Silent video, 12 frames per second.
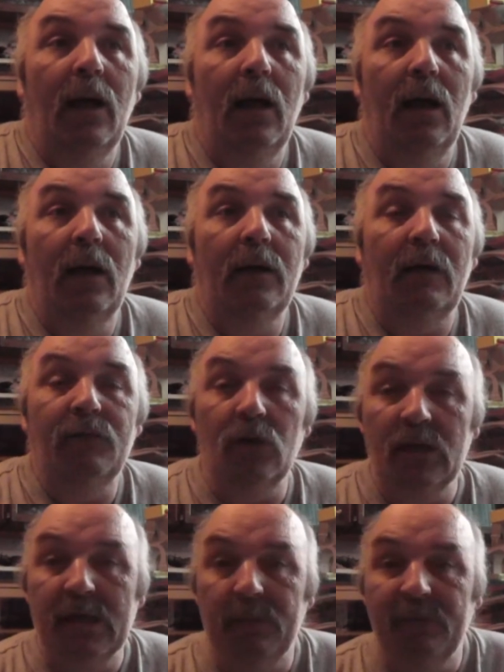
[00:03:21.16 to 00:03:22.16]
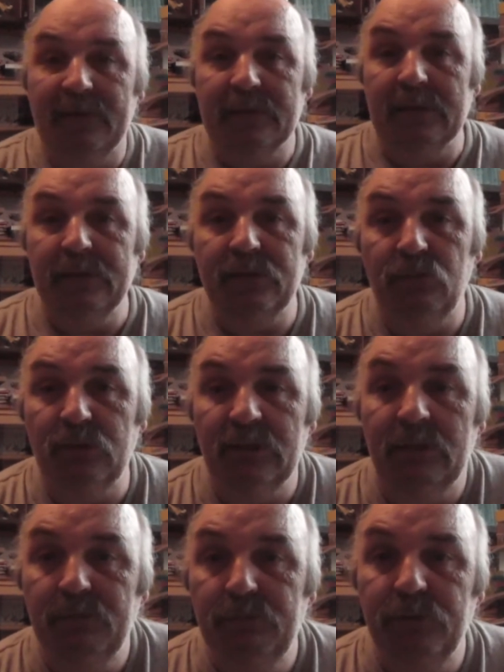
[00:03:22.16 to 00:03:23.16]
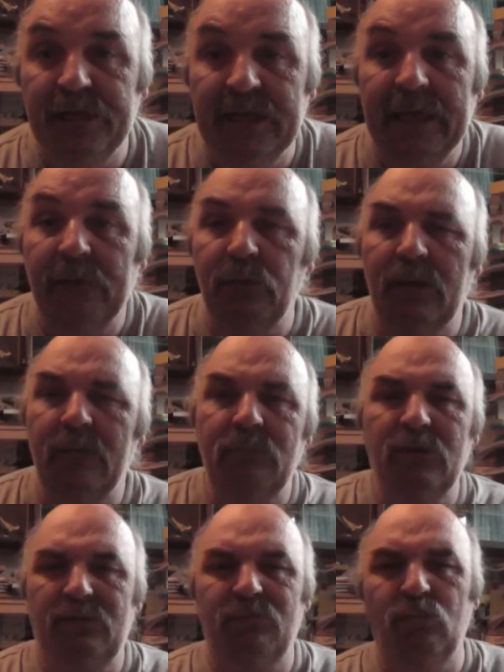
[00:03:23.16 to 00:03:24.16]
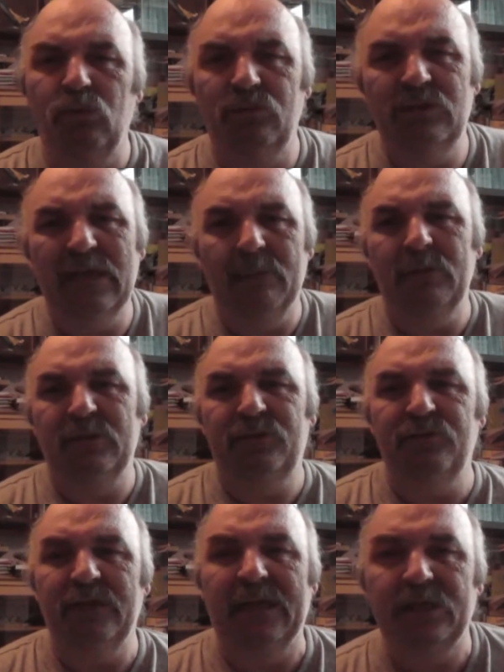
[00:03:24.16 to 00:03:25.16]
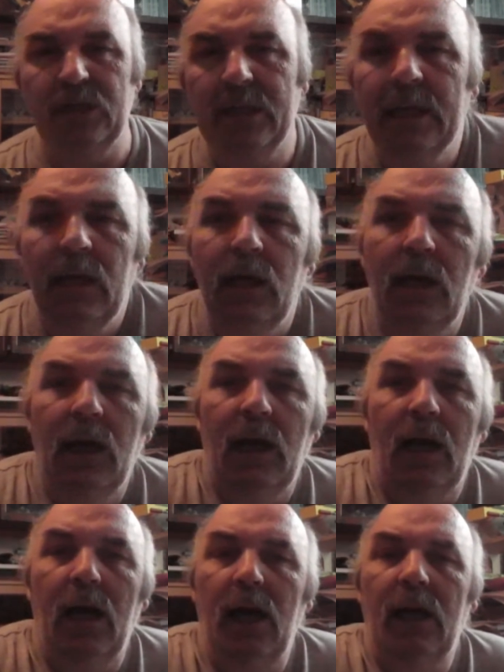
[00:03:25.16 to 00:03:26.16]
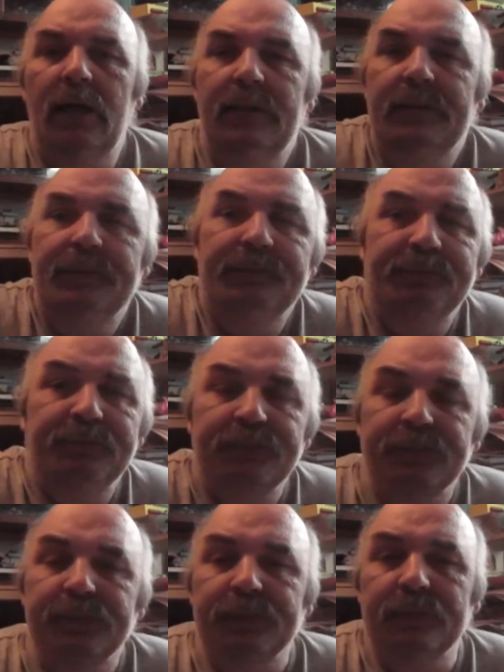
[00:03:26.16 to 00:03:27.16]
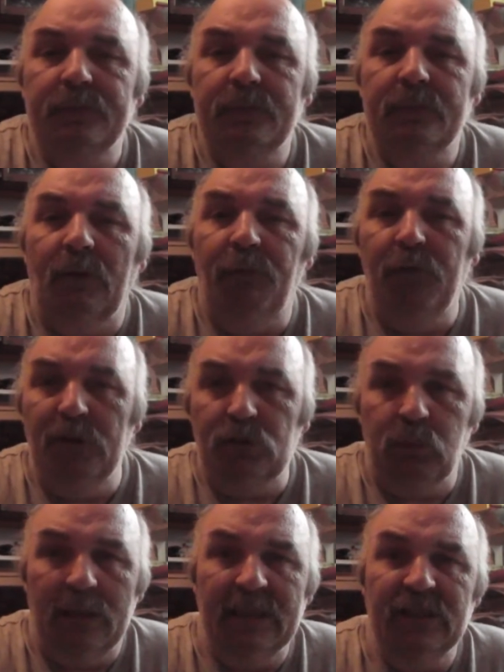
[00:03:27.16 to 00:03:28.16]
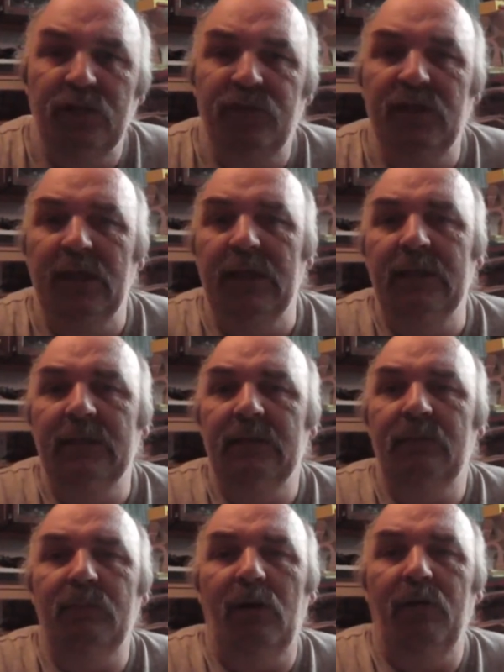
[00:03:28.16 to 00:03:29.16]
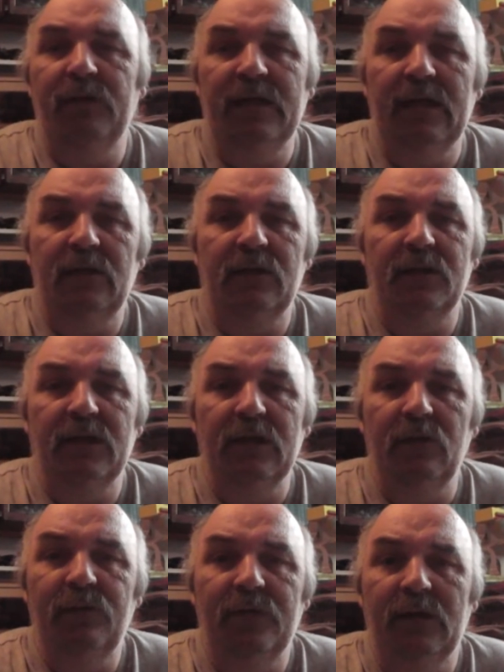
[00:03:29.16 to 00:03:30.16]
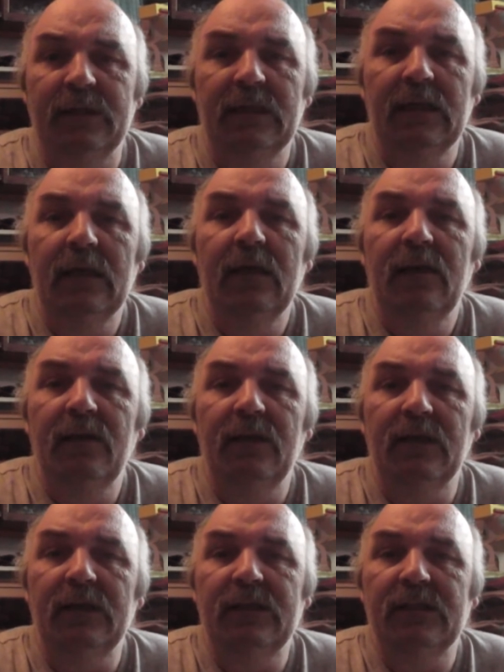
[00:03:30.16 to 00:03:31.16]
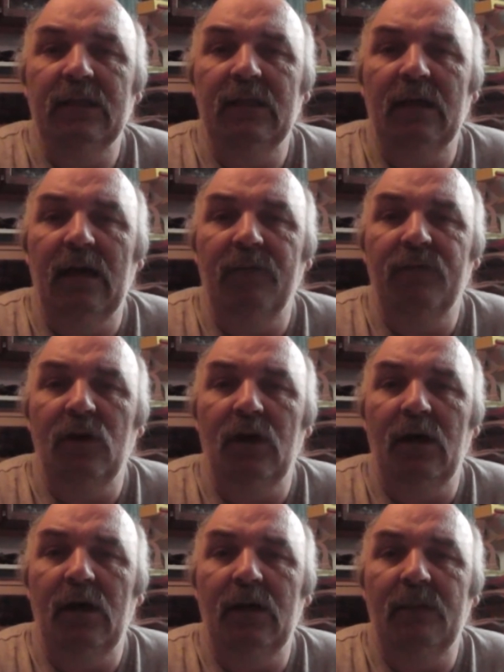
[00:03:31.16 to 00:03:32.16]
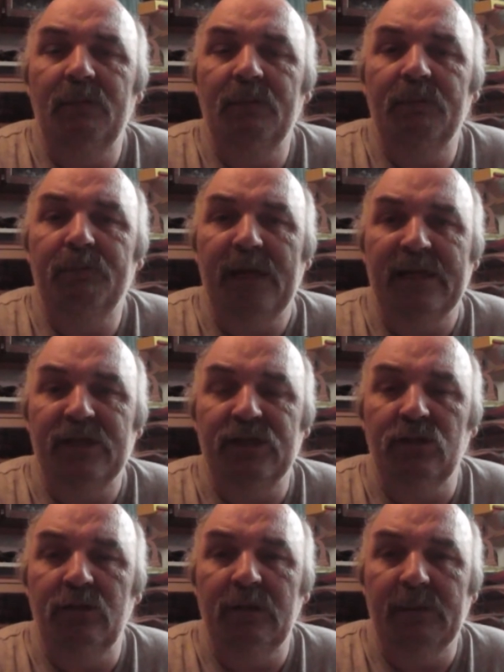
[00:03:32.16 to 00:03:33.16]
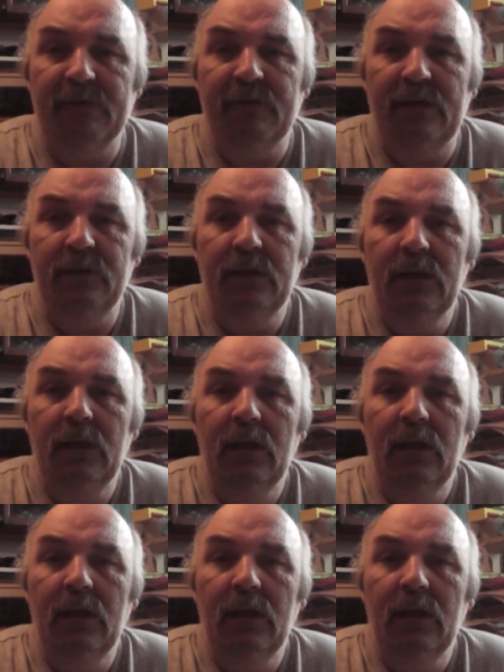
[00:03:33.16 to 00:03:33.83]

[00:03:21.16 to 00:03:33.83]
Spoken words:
I've got a couple of updates I want to put in here. Well, there's more than a couple, there's three actually. The first one is, you've seen in my videos, I think you'll find, that I've got a bandsaw in the background,